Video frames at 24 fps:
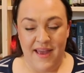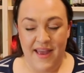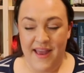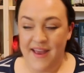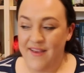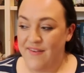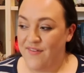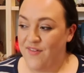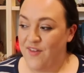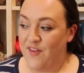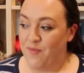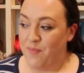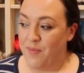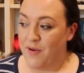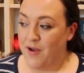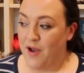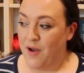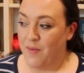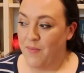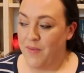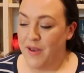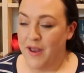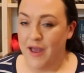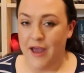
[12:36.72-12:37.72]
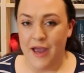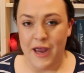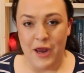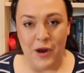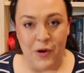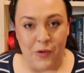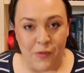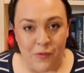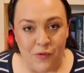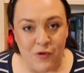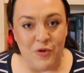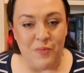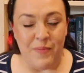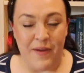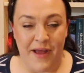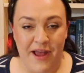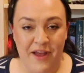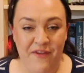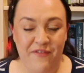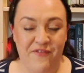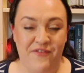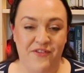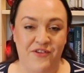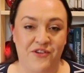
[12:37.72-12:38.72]
Is this becoming a group
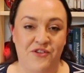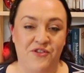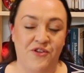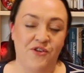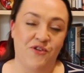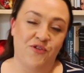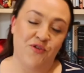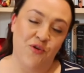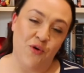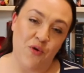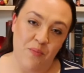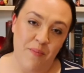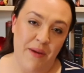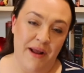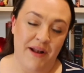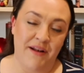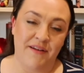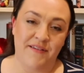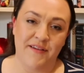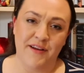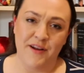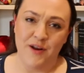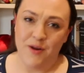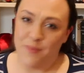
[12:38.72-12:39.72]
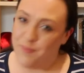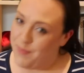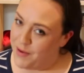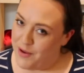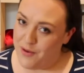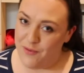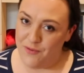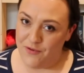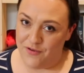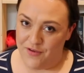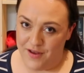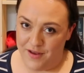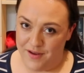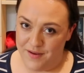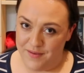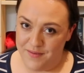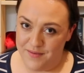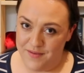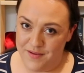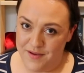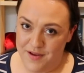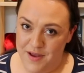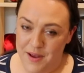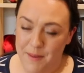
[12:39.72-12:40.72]
effort to torment and abuse her
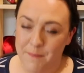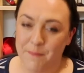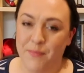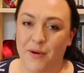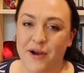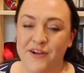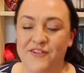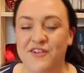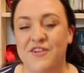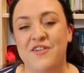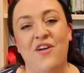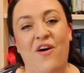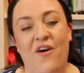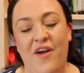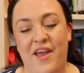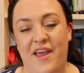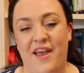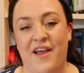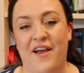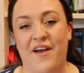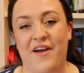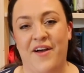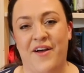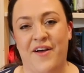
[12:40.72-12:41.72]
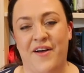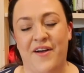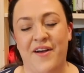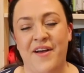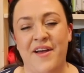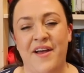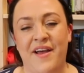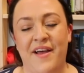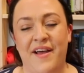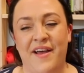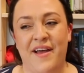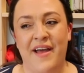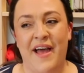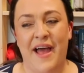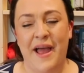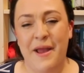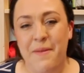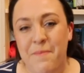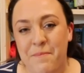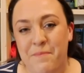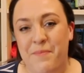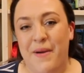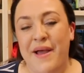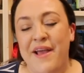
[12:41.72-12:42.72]
by denying her
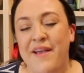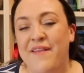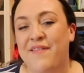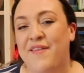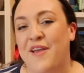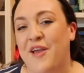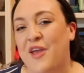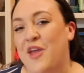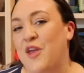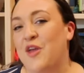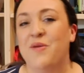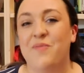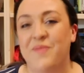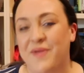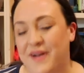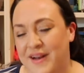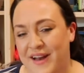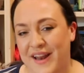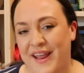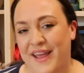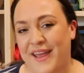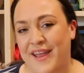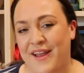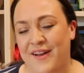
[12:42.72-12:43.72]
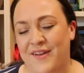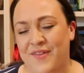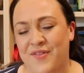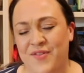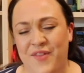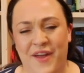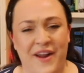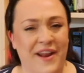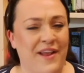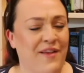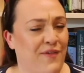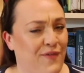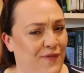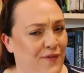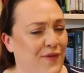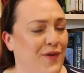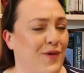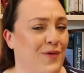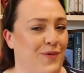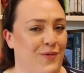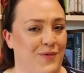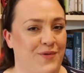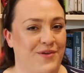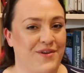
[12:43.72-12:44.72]
a basic human need that is
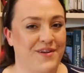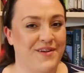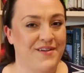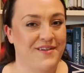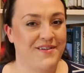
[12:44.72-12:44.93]
food?